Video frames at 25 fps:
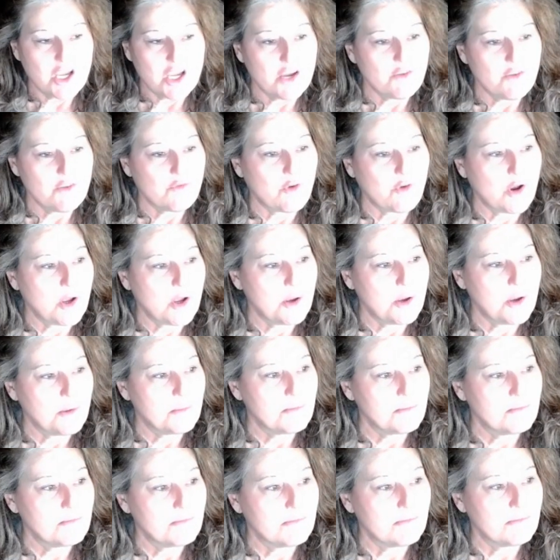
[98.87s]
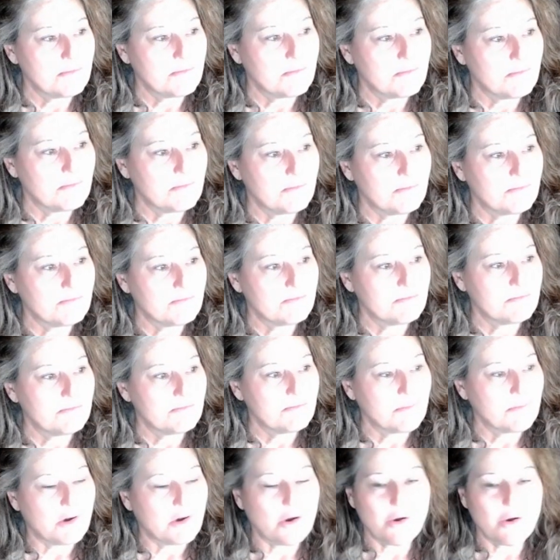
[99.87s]
From
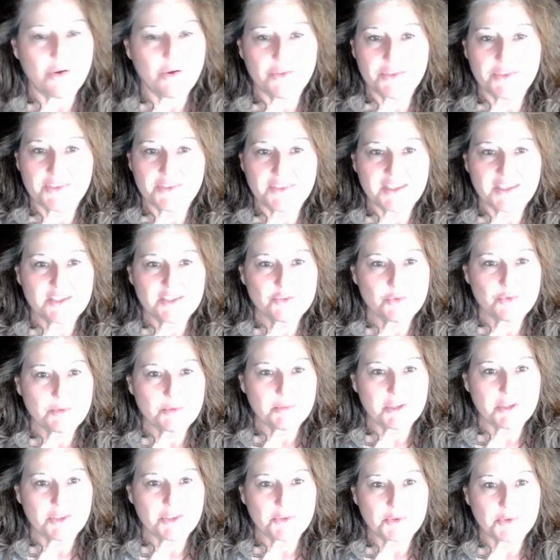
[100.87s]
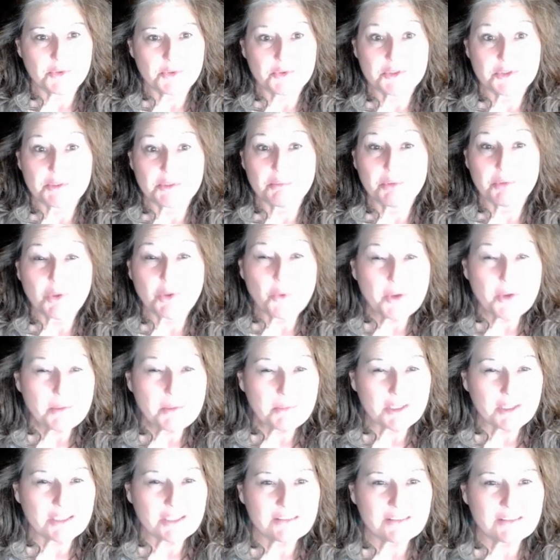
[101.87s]
all the things we've been through,
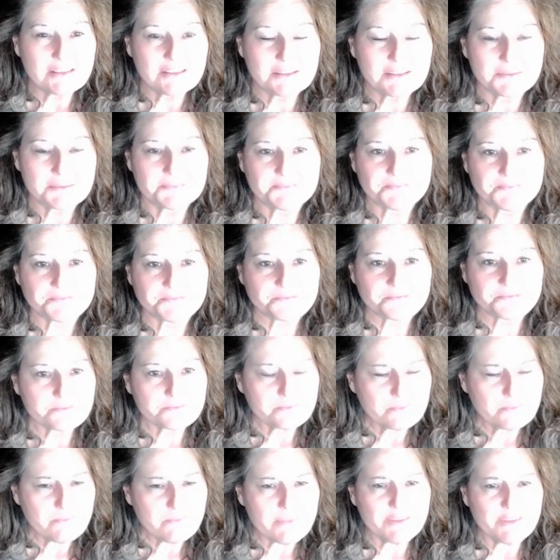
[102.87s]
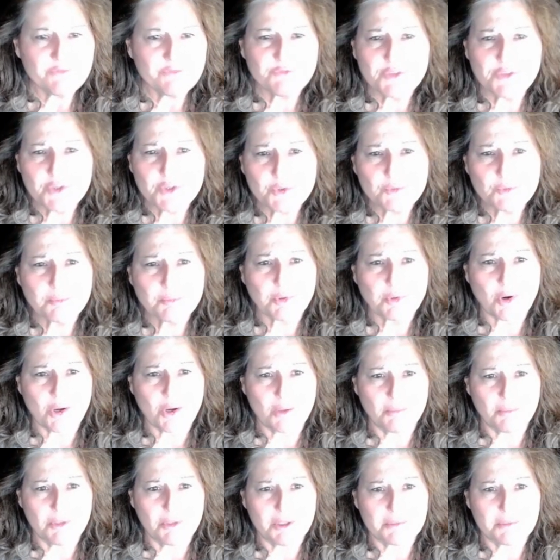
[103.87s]
deployments, field
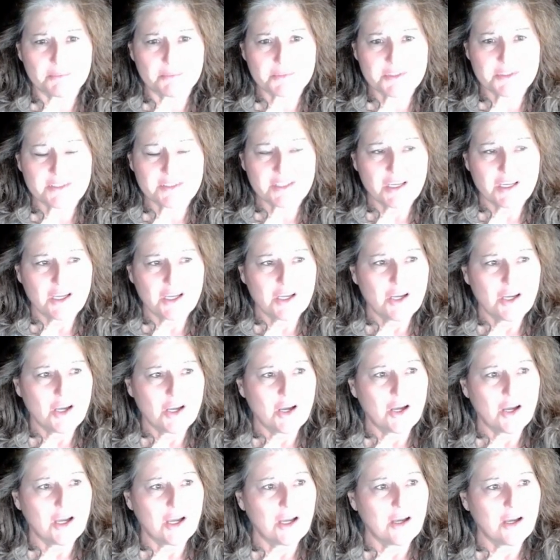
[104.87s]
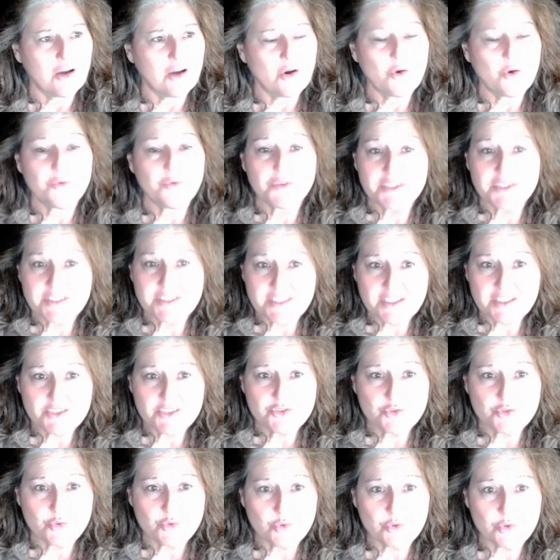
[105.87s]
problems,
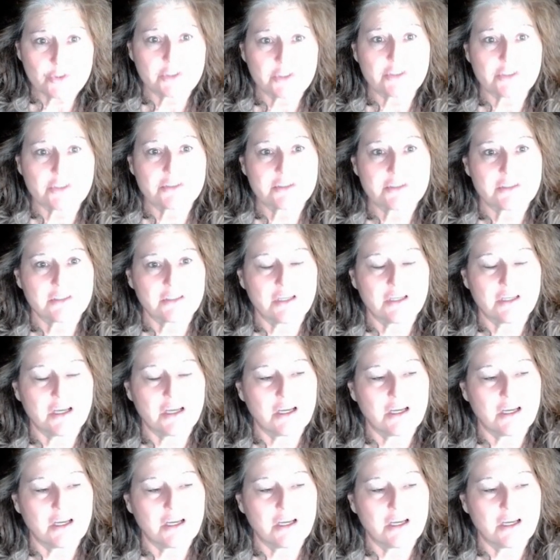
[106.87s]
overseas tours,